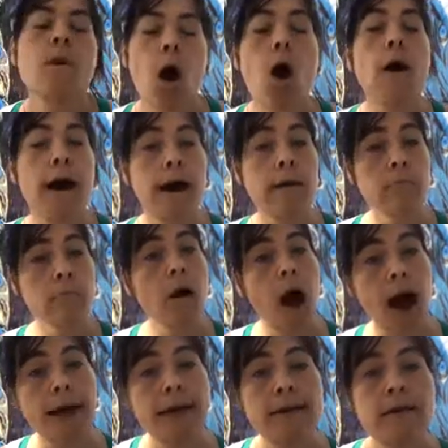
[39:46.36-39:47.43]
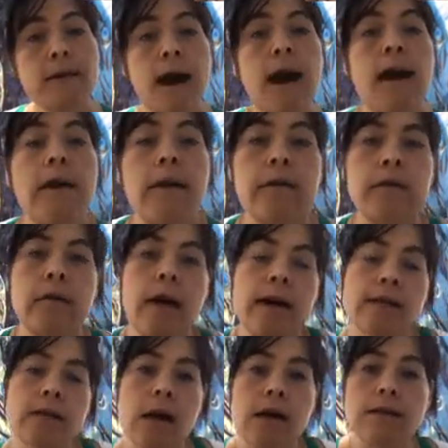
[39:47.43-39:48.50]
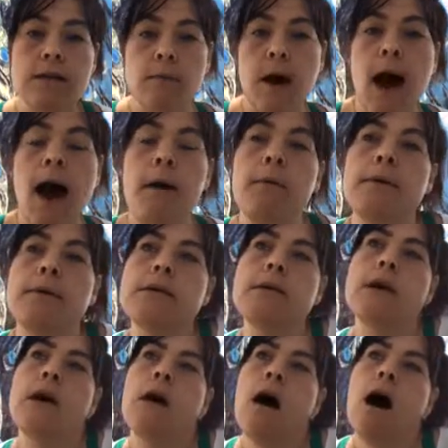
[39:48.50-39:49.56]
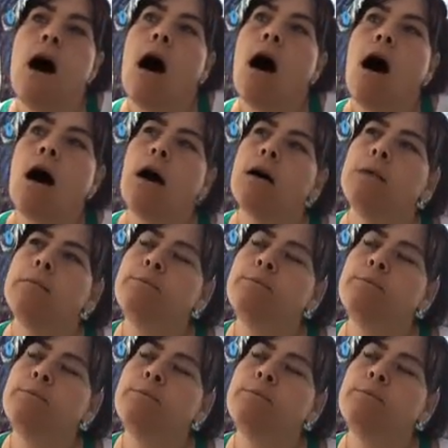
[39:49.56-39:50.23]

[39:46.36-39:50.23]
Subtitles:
Okay, I get that, and that's awesome. I was, um,